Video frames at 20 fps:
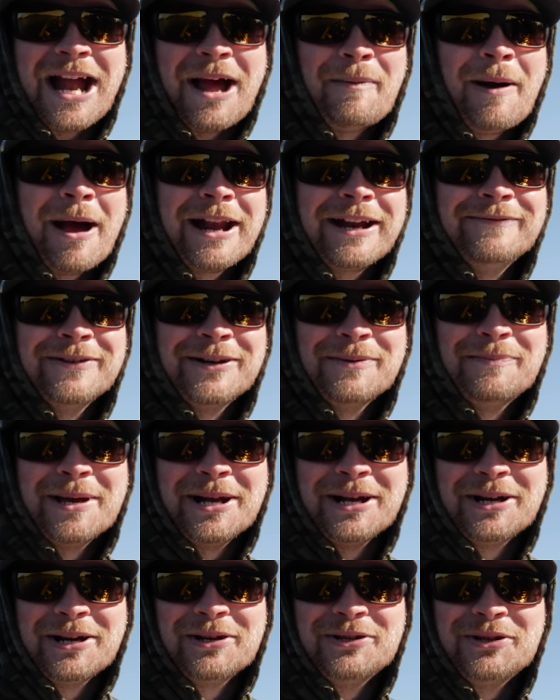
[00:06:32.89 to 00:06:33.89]
I might even have
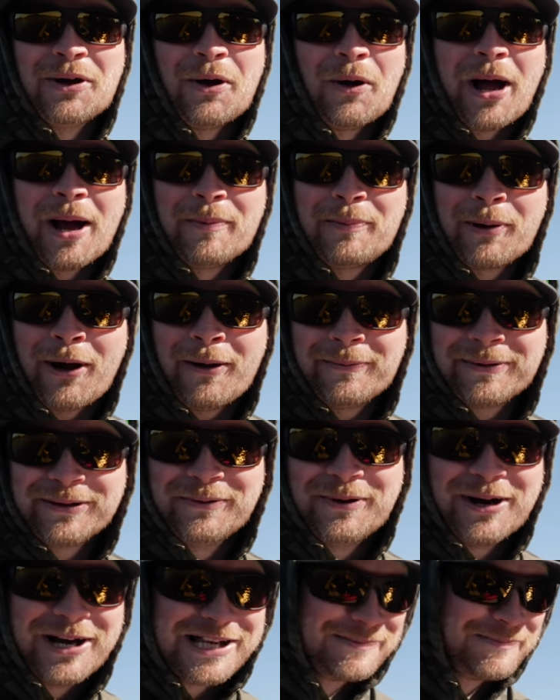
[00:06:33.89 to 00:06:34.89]
been an adult. I probably
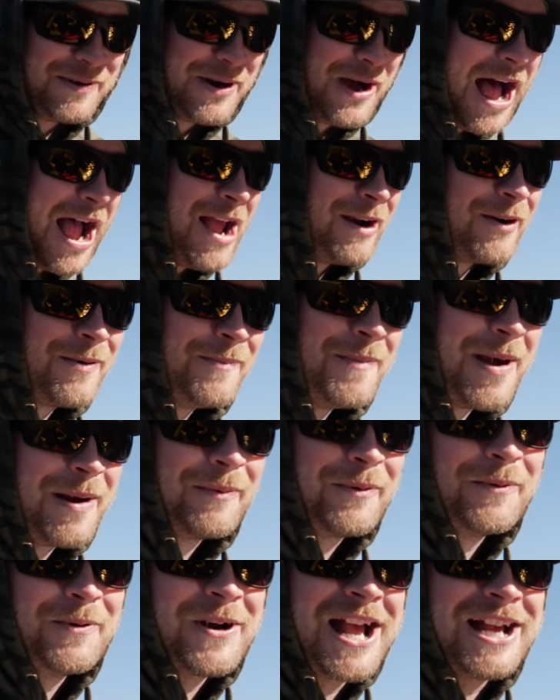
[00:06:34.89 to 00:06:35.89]
was, but I
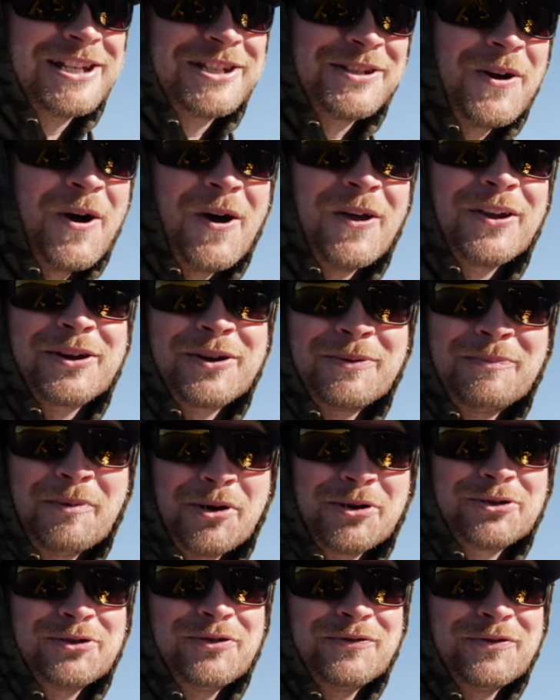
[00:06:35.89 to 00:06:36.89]
remember when I saw the
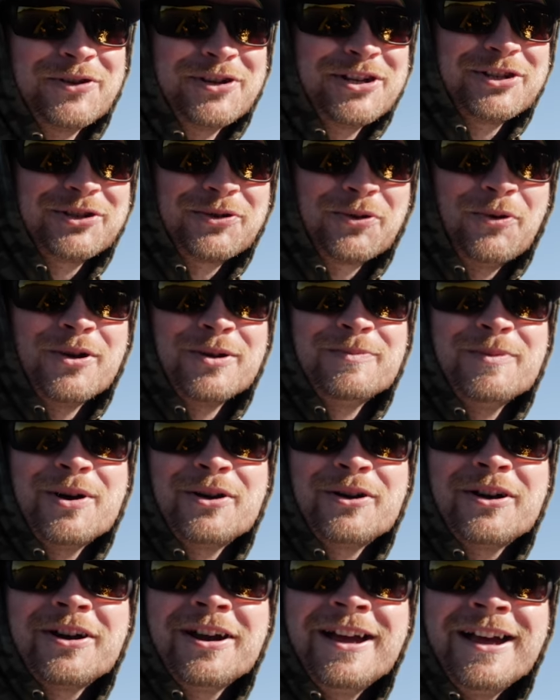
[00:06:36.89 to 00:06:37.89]
commercial for this trolling
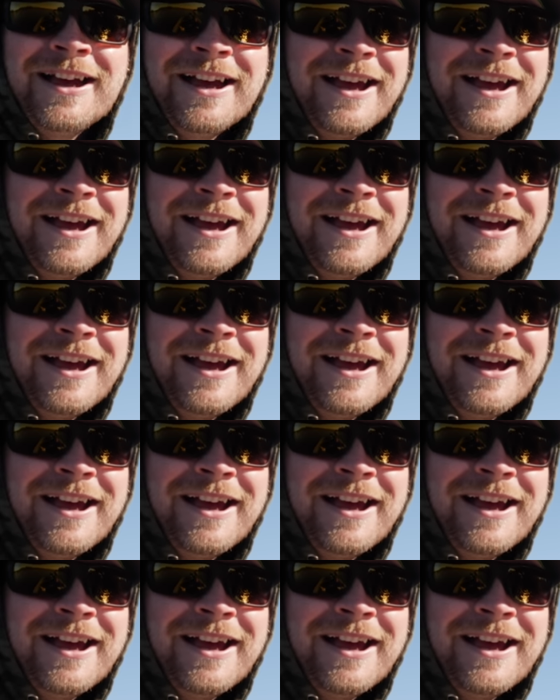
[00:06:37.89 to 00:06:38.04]
motor,